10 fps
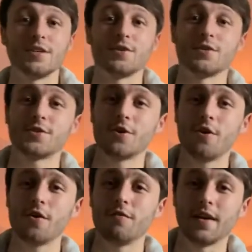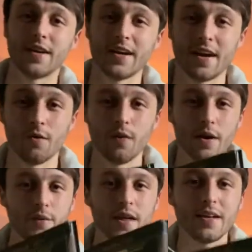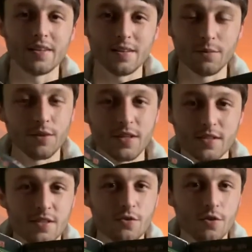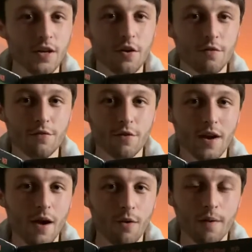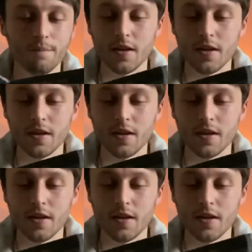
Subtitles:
you can sort of let it get away with anything because it's only on for an hour.